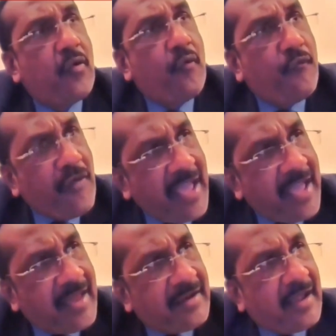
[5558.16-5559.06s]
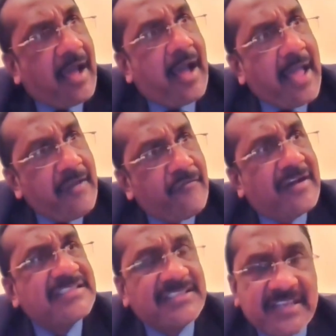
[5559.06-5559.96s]
where I
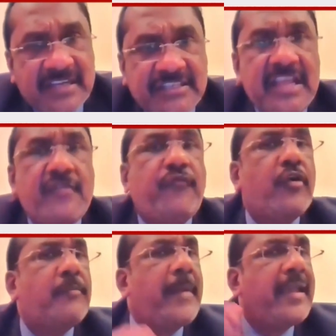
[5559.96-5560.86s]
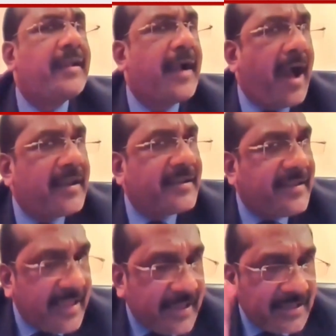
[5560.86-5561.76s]
was searching for my car
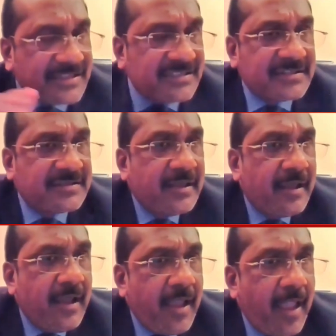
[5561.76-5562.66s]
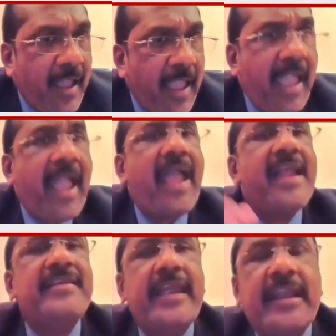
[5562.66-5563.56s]
keys,
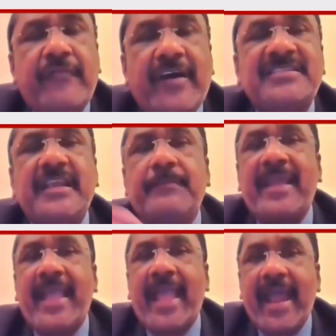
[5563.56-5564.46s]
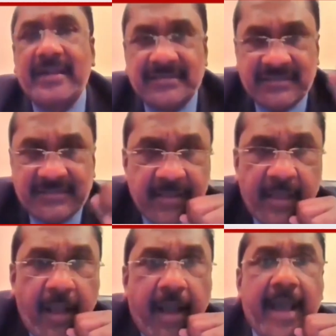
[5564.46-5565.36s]
and it was in my hands.
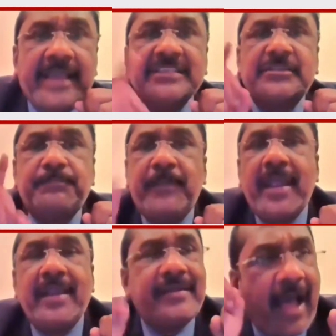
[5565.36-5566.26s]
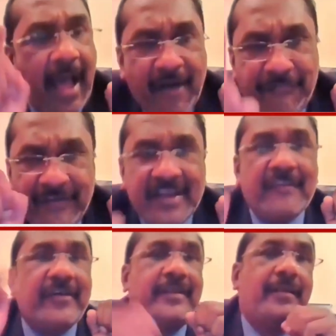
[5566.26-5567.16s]
I spent half an
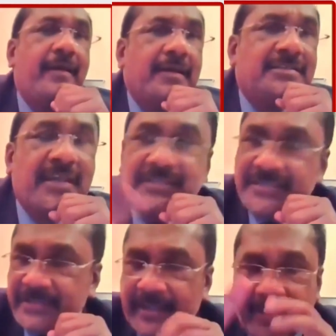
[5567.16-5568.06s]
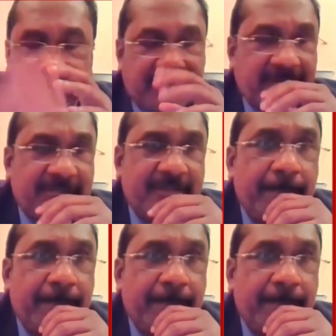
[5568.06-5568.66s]
hour searching the keys.